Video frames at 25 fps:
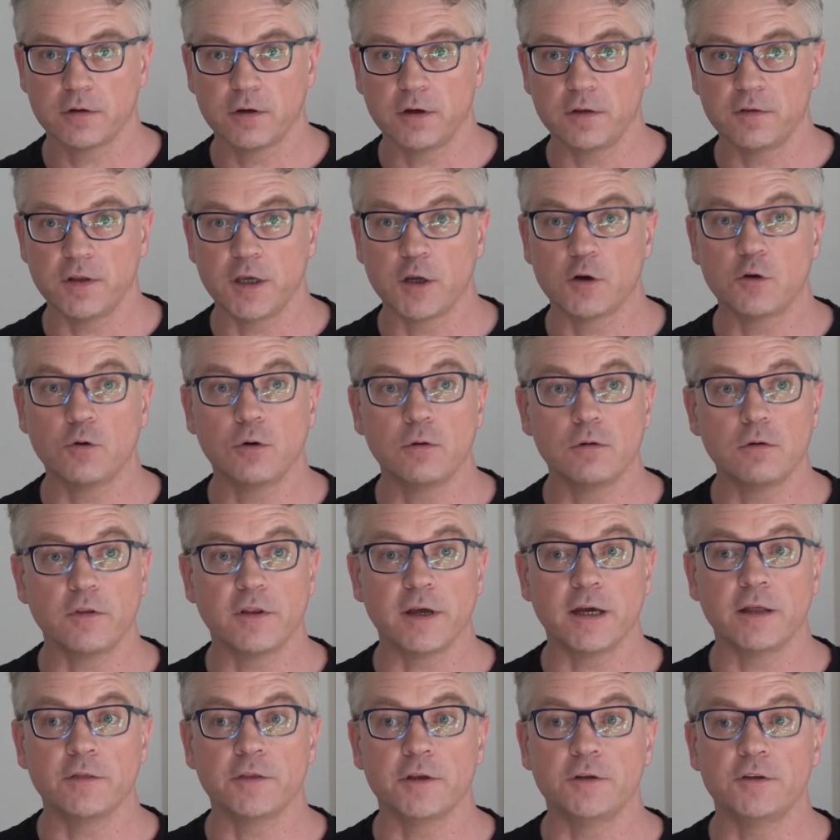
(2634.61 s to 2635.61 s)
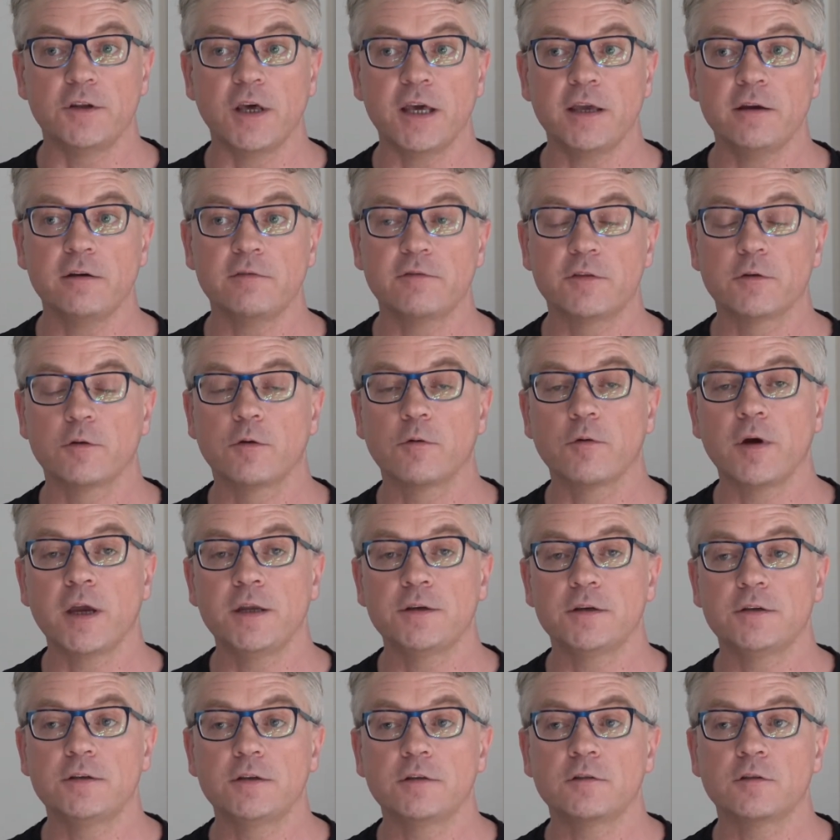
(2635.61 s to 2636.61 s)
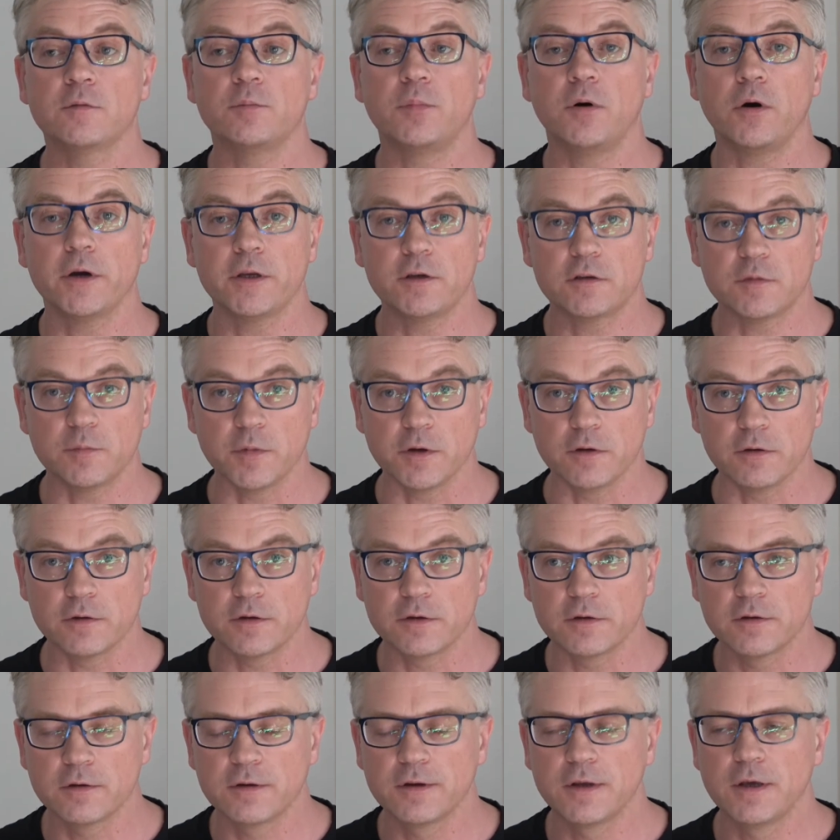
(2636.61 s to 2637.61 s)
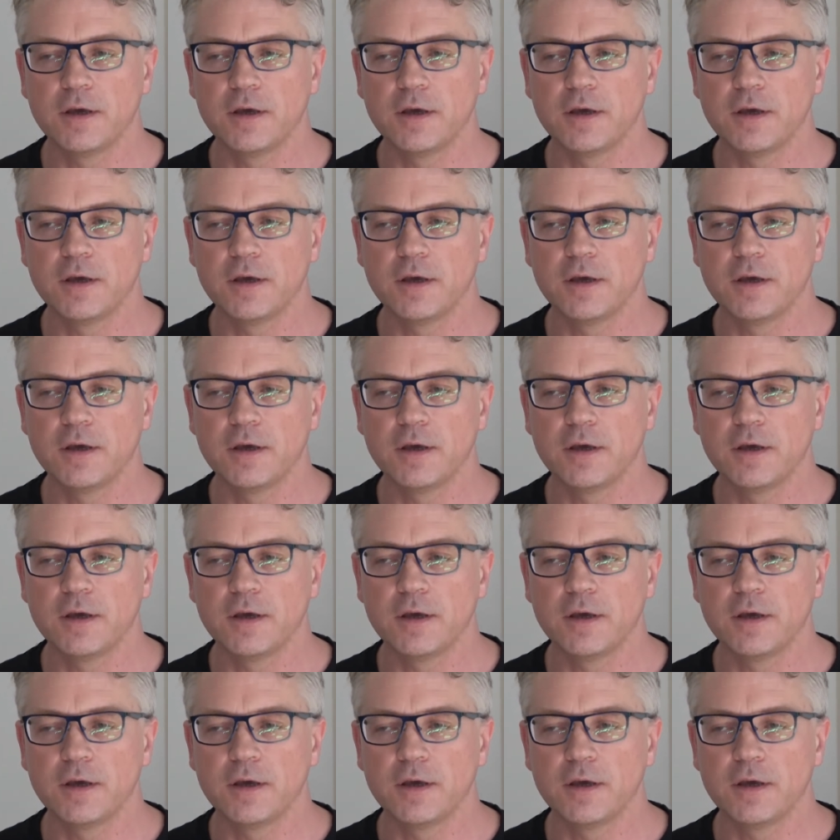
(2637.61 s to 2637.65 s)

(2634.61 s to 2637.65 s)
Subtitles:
And they call that the day of the great disappointment.